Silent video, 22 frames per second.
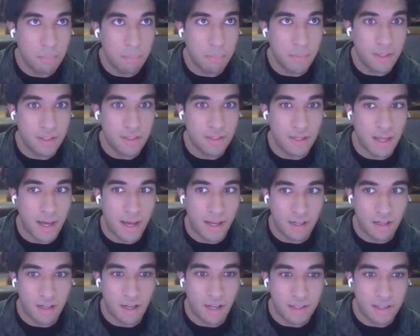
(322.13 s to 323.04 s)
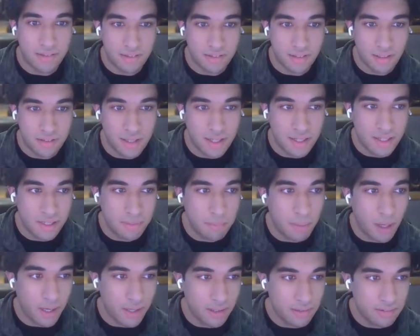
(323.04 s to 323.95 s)
been analyzing the daily
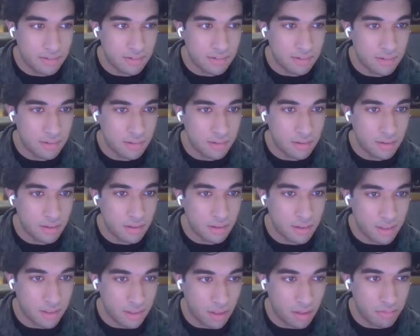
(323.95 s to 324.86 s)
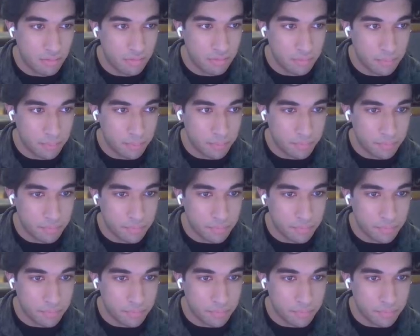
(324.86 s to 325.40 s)
bias enough,